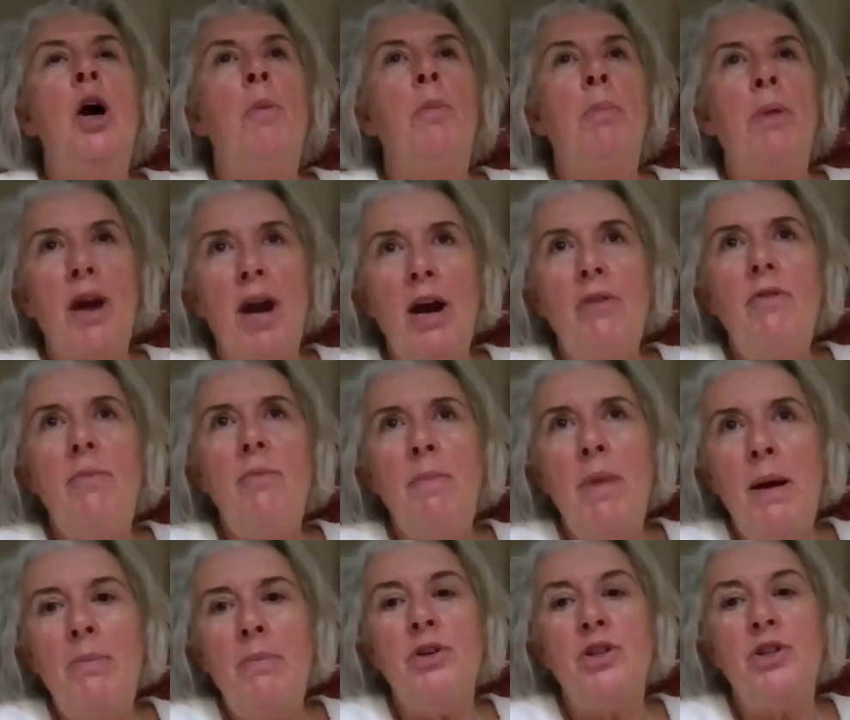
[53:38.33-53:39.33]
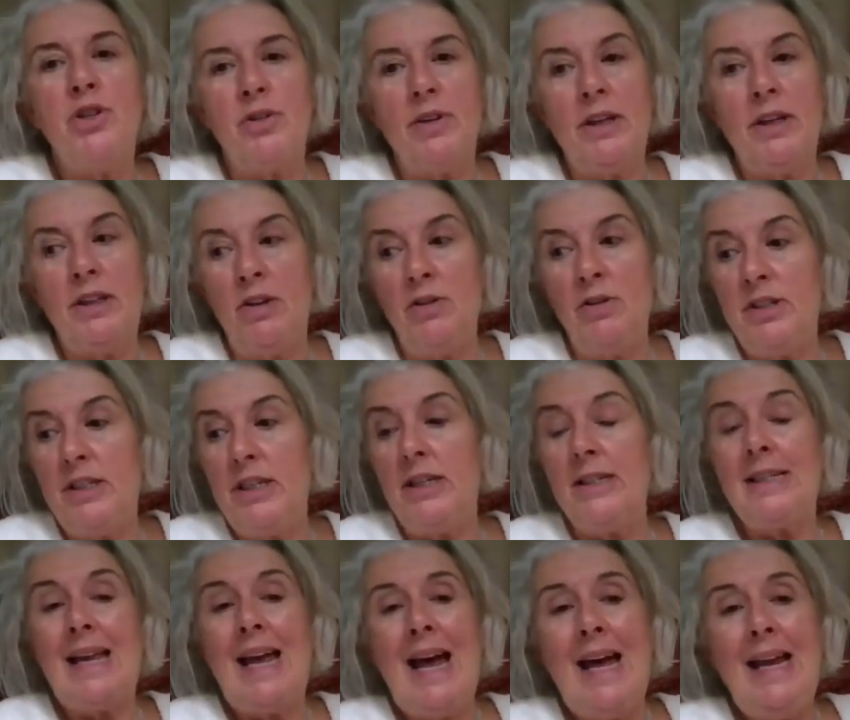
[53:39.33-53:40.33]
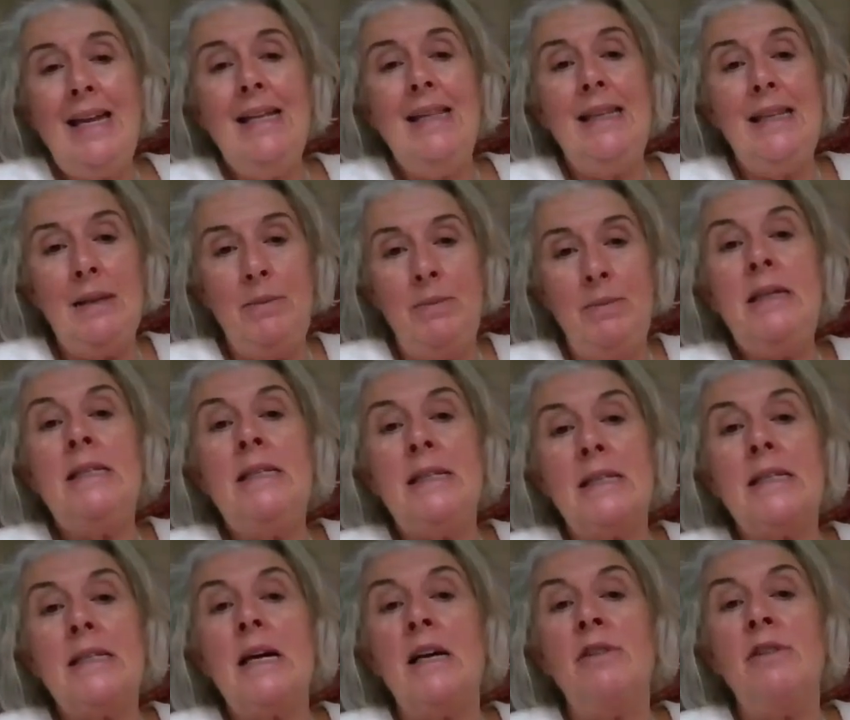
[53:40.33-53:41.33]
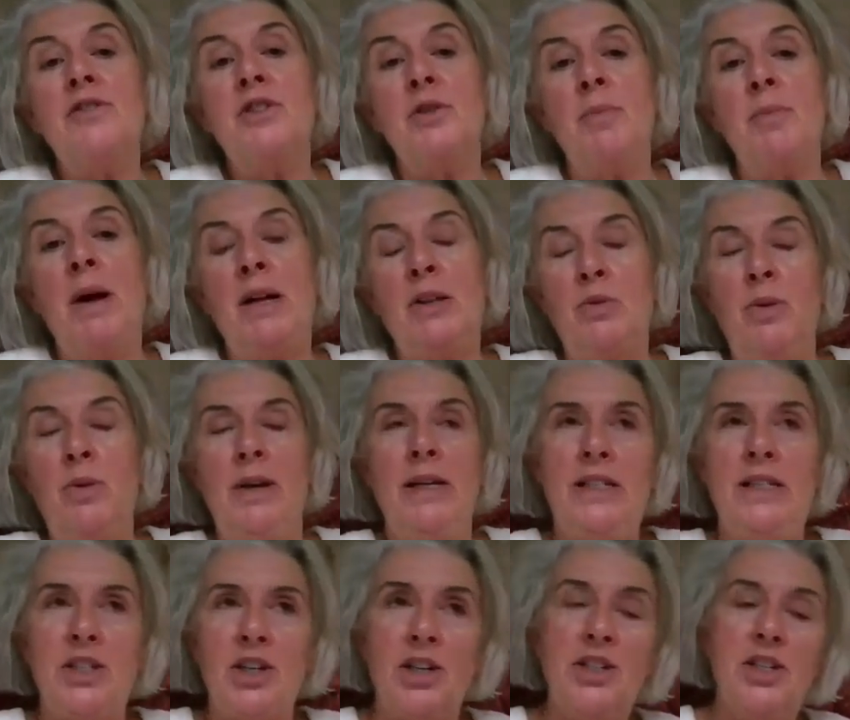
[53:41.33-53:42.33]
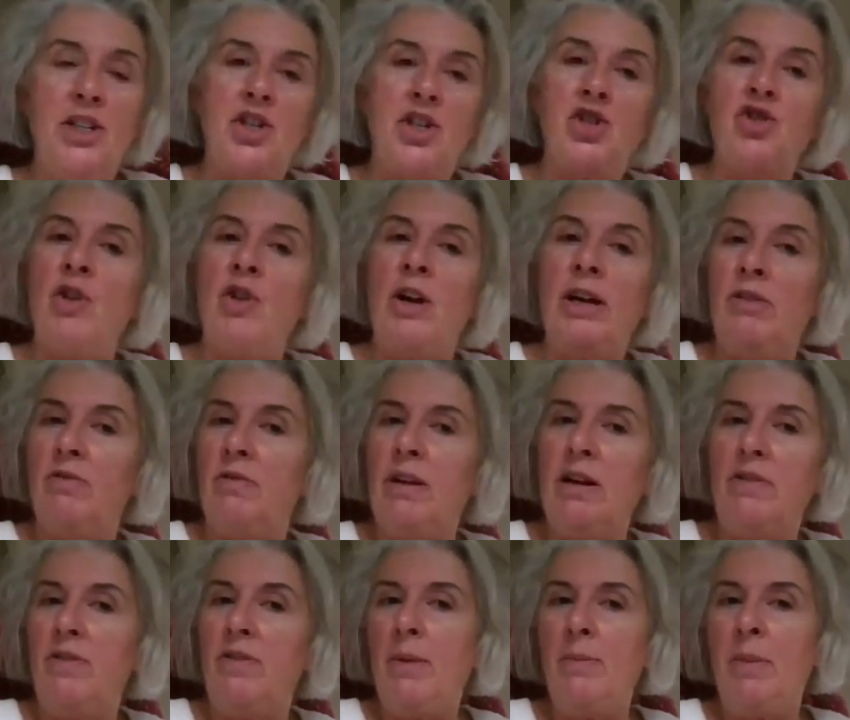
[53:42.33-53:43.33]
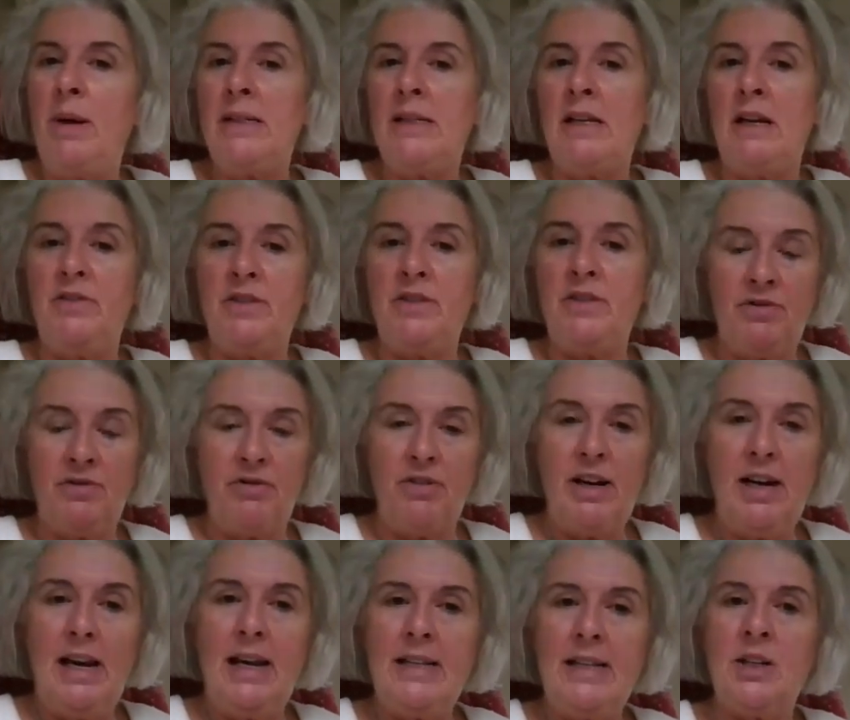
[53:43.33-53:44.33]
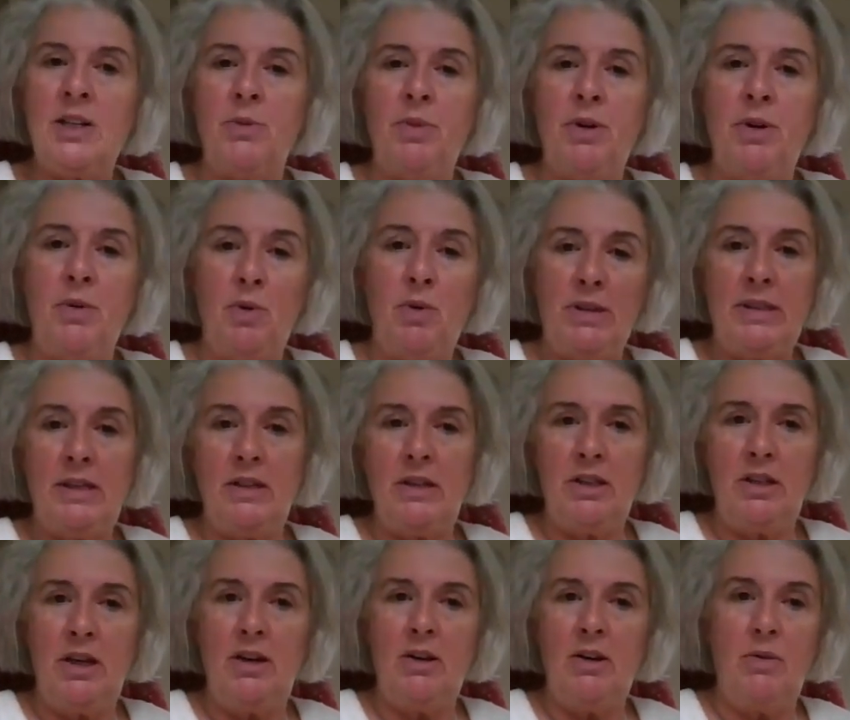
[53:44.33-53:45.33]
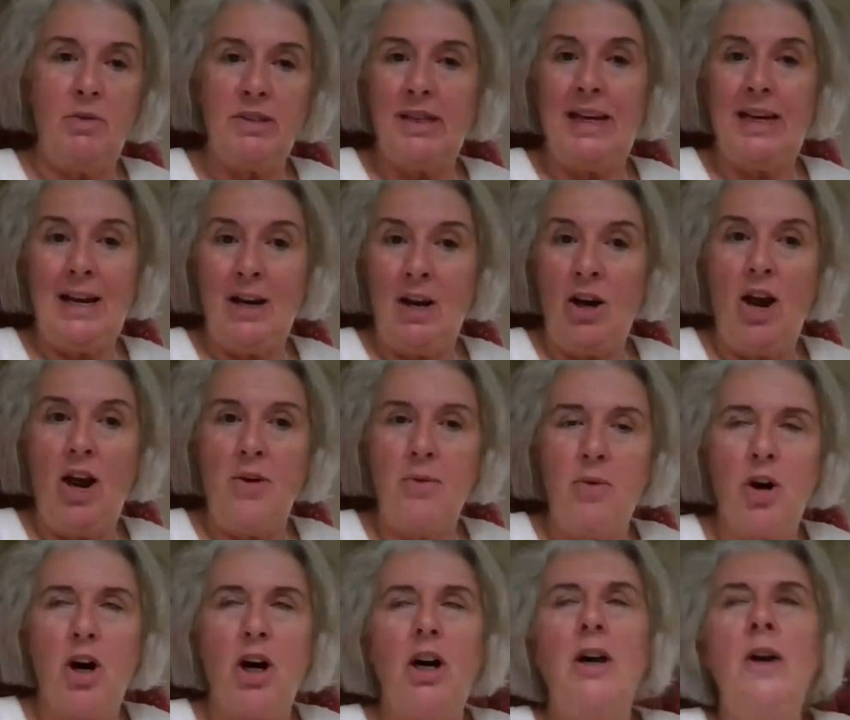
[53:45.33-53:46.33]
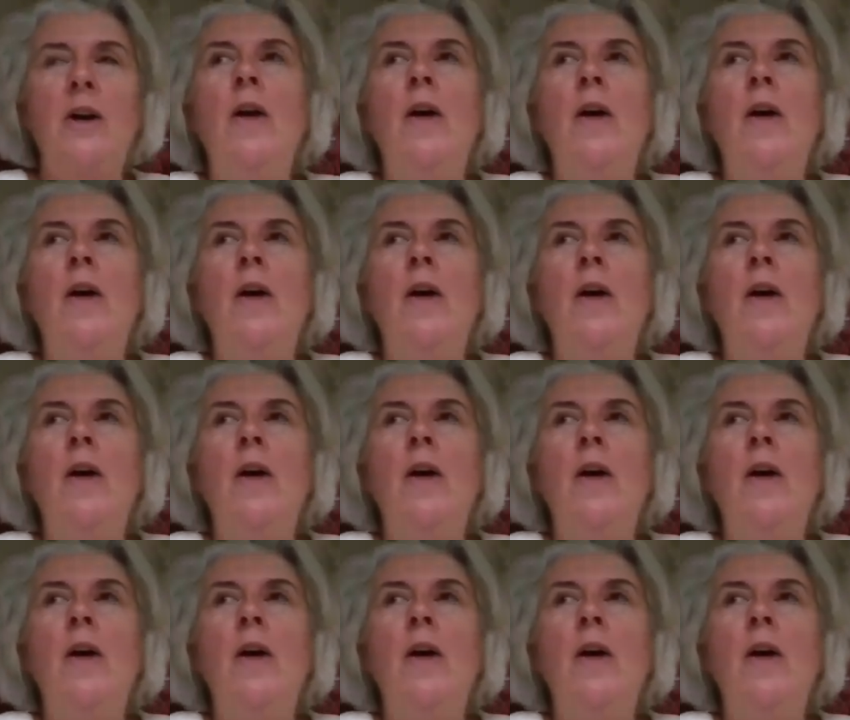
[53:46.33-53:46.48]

But I remember during those years and in the immediate aftermath, when I started to try and reinvent myself as a freelancer, but I wasn't getting a lot of work.